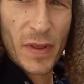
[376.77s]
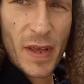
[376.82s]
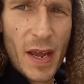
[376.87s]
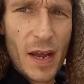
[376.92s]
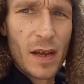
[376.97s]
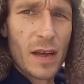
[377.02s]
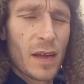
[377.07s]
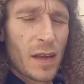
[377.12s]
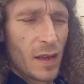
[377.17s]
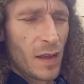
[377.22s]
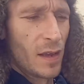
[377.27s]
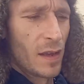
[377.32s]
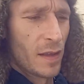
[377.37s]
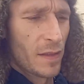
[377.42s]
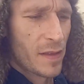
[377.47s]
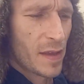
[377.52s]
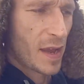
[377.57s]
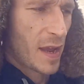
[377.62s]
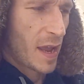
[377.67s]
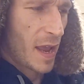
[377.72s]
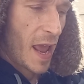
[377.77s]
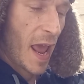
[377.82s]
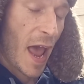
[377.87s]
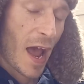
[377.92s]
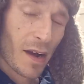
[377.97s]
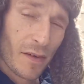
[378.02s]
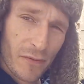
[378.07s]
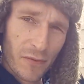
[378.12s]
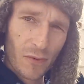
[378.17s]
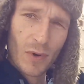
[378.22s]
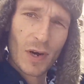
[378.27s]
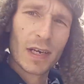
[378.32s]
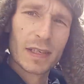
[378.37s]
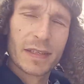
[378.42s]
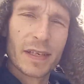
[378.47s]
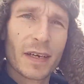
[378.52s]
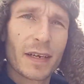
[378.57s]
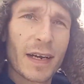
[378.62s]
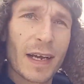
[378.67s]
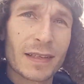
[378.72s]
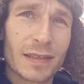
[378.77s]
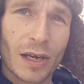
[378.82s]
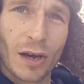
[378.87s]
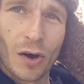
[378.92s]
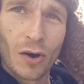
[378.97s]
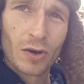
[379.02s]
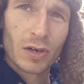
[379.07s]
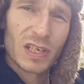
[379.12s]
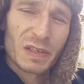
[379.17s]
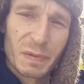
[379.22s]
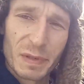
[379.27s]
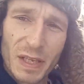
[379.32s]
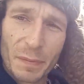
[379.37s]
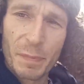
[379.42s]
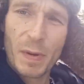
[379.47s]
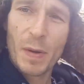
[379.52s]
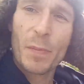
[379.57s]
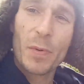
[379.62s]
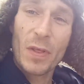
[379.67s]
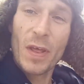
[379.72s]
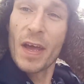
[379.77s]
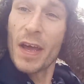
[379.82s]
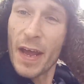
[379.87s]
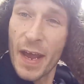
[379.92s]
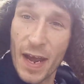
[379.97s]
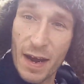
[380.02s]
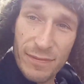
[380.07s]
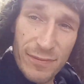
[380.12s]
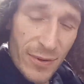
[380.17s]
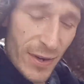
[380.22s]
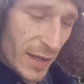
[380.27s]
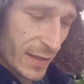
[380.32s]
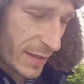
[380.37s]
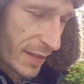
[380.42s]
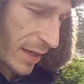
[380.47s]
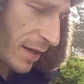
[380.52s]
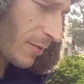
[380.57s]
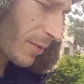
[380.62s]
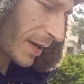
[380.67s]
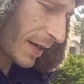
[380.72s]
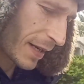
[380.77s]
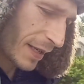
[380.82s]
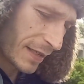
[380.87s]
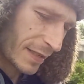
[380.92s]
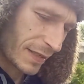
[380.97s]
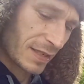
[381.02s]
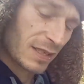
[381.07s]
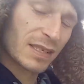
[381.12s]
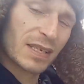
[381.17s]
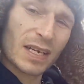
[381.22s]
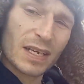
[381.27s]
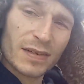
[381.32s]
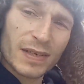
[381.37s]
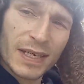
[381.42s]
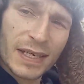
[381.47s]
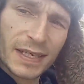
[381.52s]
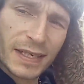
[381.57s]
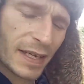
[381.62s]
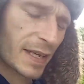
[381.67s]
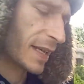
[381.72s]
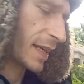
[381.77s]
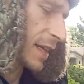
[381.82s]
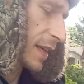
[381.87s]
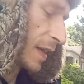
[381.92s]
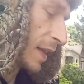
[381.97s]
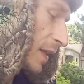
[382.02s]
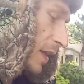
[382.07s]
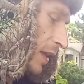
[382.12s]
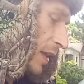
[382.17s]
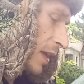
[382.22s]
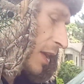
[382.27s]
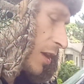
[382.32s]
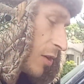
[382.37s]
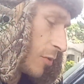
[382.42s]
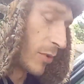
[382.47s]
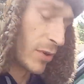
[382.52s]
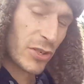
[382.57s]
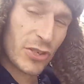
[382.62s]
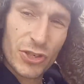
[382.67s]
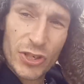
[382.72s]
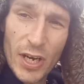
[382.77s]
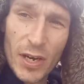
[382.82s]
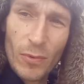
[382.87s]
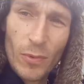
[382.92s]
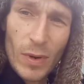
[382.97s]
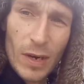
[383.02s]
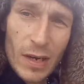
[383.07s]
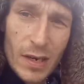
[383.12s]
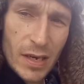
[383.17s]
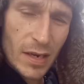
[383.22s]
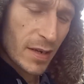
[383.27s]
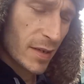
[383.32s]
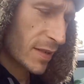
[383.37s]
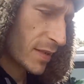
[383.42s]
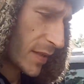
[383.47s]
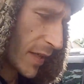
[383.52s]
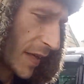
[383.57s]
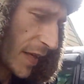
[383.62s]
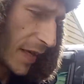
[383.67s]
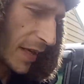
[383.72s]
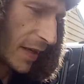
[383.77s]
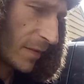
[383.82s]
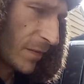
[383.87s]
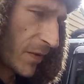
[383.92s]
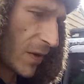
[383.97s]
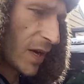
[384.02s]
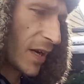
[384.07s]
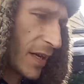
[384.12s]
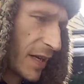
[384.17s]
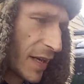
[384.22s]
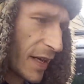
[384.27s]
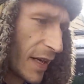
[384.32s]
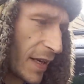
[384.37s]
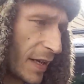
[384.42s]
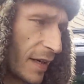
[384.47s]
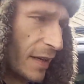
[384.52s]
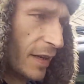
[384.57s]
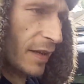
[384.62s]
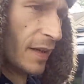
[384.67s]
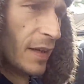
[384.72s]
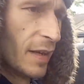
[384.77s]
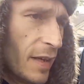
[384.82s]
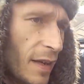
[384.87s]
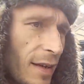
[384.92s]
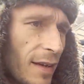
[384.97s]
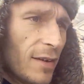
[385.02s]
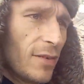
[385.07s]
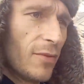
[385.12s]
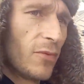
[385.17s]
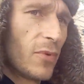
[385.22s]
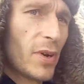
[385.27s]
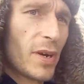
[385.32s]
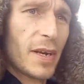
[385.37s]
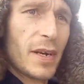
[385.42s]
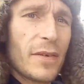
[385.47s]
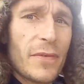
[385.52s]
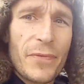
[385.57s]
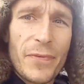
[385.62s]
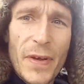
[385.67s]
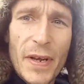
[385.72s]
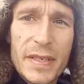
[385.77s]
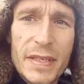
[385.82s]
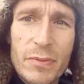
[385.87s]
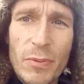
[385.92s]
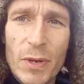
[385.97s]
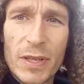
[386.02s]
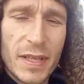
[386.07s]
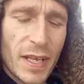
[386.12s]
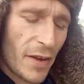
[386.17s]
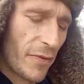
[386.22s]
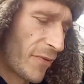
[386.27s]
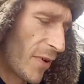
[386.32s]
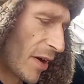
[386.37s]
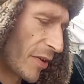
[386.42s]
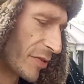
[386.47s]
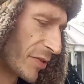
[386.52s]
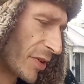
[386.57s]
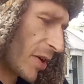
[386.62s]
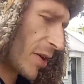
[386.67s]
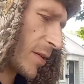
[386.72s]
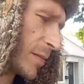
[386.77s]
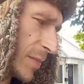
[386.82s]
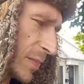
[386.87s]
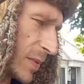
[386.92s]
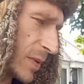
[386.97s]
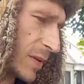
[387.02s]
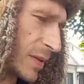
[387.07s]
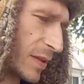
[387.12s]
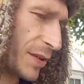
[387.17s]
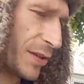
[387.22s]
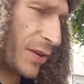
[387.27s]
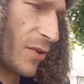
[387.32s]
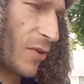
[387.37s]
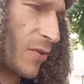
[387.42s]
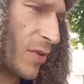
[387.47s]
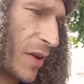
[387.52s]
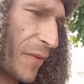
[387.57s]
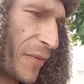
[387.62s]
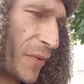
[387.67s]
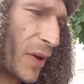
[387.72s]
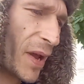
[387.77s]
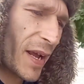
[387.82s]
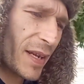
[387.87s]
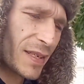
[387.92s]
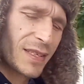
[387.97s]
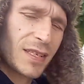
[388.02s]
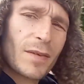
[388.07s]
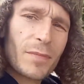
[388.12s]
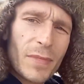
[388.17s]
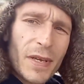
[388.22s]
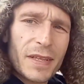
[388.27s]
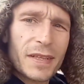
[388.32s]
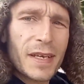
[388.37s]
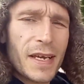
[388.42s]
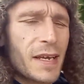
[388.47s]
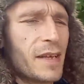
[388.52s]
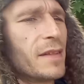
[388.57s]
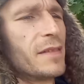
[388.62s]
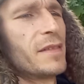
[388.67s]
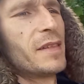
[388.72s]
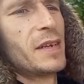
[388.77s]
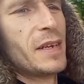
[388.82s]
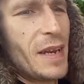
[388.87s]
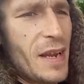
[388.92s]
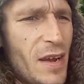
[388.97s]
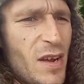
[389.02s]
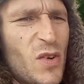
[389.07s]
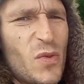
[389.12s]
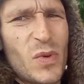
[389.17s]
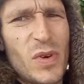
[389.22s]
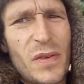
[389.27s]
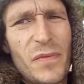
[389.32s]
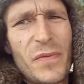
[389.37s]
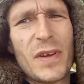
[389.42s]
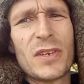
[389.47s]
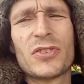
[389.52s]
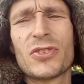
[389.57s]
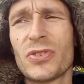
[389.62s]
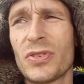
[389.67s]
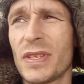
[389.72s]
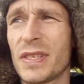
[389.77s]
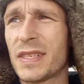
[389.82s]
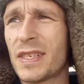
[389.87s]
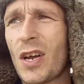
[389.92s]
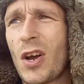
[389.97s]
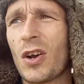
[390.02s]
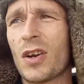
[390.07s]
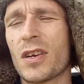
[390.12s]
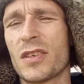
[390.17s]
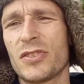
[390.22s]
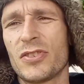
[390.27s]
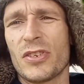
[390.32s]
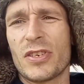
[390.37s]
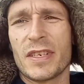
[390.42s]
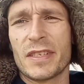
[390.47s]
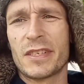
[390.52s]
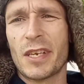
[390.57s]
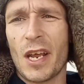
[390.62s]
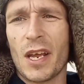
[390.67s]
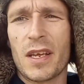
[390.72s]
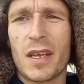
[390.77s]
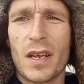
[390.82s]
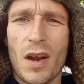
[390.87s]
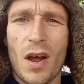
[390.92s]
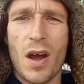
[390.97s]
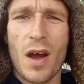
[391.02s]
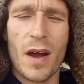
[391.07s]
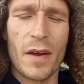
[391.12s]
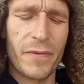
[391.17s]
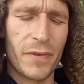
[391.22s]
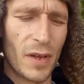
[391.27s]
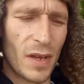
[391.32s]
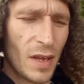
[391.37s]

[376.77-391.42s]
that have worked there, not the owners, but the people that have worked there were inconsiderate and were shit workers and fucking wouldn't fix what they fucked up. If you had something like that, then yeah, it would eventually sell, because you could take it off,